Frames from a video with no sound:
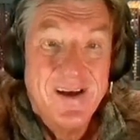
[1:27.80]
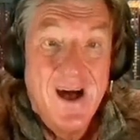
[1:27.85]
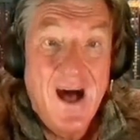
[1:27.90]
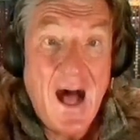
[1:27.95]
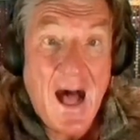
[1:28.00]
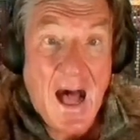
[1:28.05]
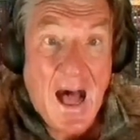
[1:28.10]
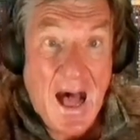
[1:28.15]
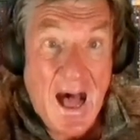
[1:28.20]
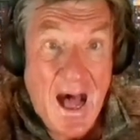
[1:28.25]

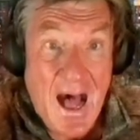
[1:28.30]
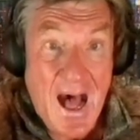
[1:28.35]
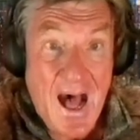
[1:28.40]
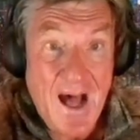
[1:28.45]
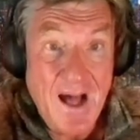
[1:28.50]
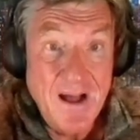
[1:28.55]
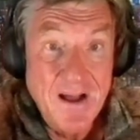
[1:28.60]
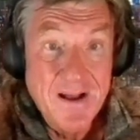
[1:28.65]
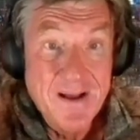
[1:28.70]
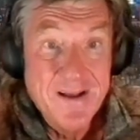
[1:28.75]

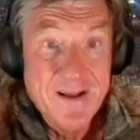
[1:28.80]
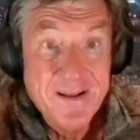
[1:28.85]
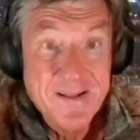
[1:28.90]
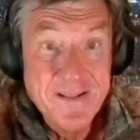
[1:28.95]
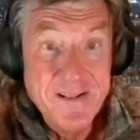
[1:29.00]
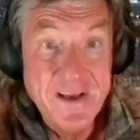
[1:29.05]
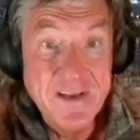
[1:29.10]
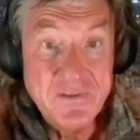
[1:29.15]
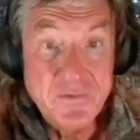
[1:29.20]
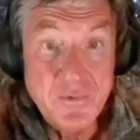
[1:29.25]
Ah,
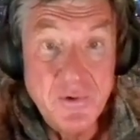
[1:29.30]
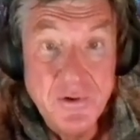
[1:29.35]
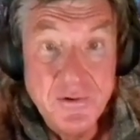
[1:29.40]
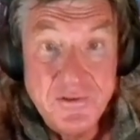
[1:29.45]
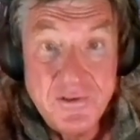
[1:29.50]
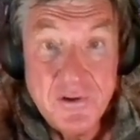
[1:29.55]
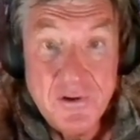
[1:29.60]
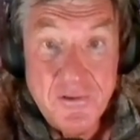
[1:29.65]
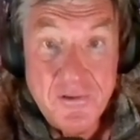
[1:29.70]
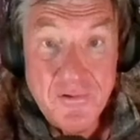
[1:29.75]
these
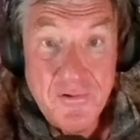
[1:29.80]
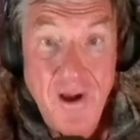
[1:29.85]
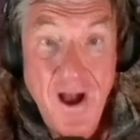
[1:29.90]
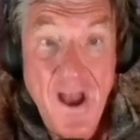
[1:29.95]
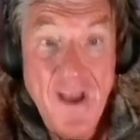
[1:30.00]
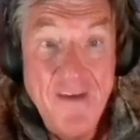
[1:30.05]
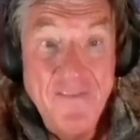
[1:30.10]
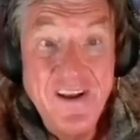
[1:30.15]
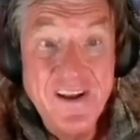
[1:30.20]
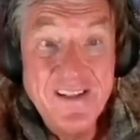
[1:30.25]
roots are
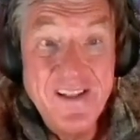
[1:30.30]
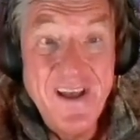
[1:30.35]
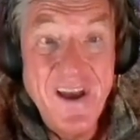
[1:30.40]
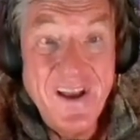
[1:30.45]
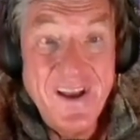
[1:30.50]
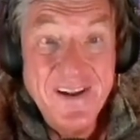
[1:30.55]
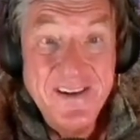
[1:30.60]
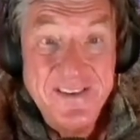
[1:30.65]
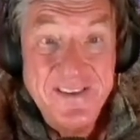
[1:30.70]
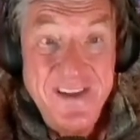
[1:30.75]
thriving
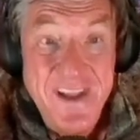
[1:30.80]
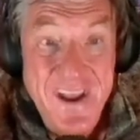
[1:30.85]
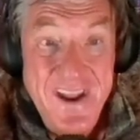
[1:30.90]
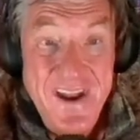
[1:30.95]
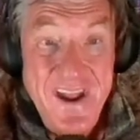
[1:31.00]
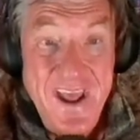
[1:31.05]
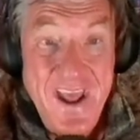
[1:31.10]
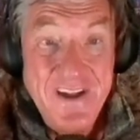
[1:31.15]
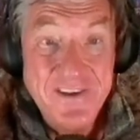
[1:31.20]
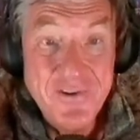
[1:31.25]
like a
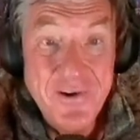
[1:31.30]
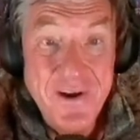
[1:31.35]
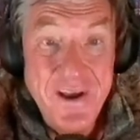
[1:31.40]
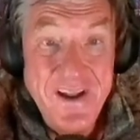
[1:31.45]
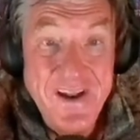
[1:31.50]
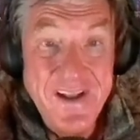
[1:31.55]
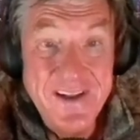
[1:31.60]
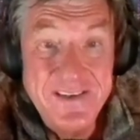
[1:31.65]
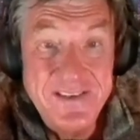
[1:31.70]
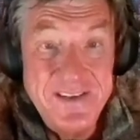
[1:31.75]
teenager
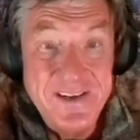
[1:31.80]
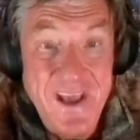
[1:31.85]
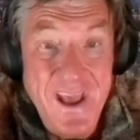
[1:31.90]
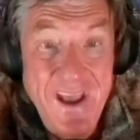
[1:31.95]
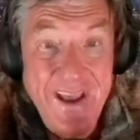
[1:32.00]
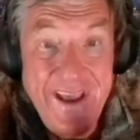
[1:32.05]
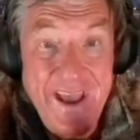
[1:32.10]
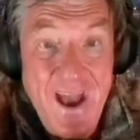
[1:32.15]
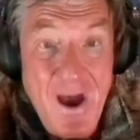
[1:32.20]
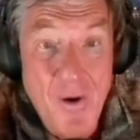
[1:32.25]
eating
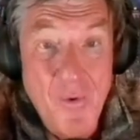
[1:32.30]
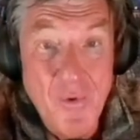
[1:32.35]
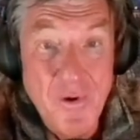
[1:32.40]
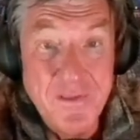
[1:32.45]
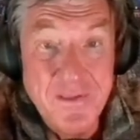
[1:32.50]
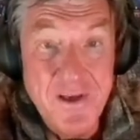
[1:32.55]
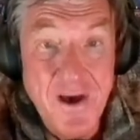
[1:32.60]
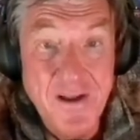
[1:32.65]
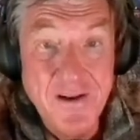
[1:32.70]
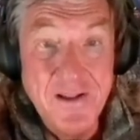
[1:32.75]
takeout
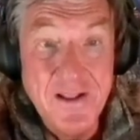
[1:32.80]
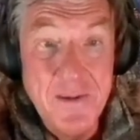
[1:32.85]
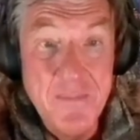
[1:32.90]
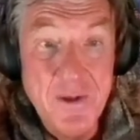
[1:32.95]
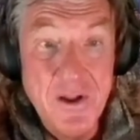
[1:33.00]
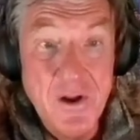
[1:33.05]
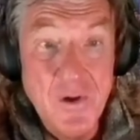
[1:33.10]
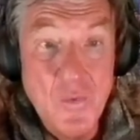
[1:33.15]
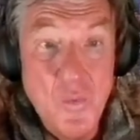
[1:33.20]
with unlimited